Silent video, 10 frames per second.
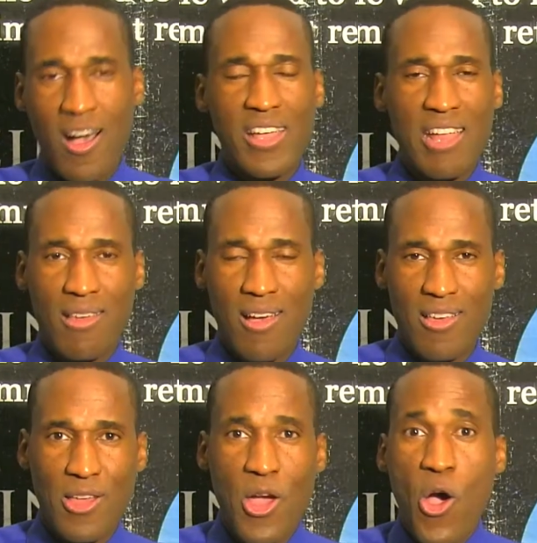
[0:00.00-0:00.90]
against
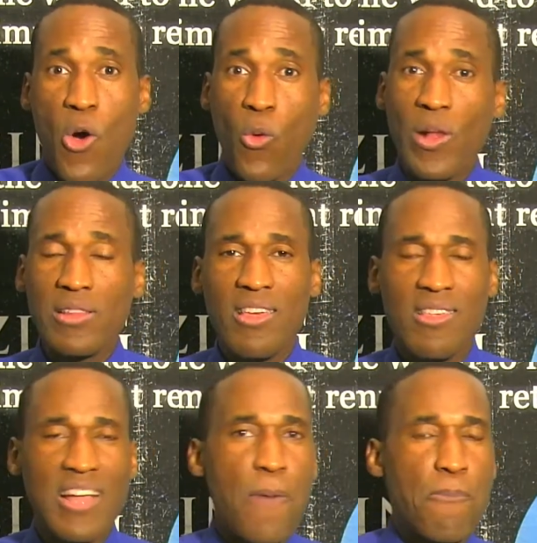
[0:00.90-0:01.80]
us? Will
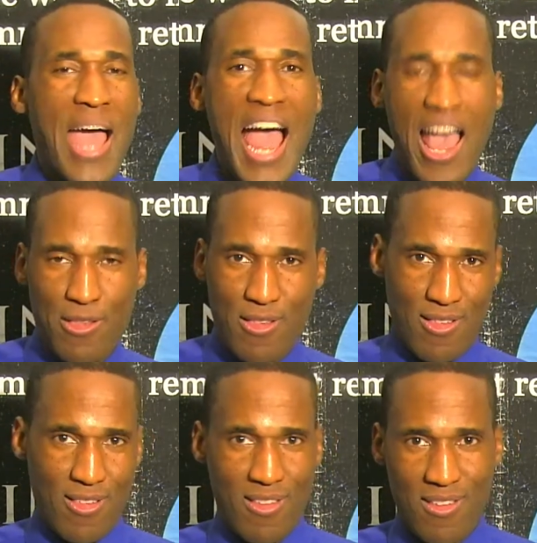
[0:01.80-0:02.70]
this
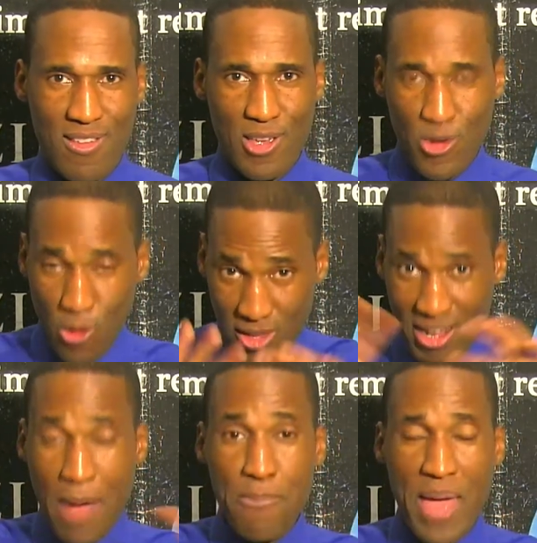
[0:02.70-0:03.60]
compass, you know, the
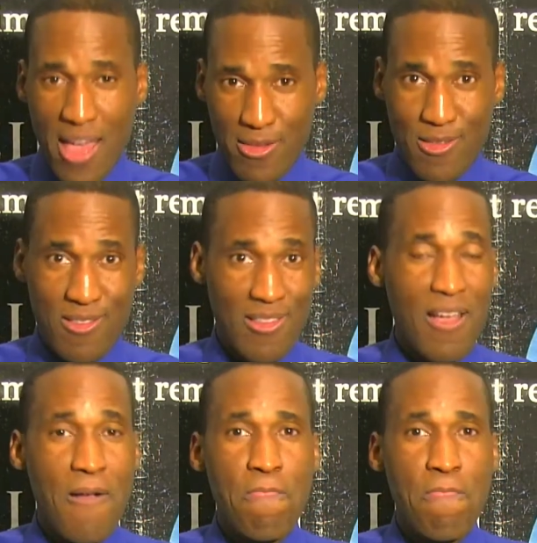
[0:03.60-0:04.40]
compass,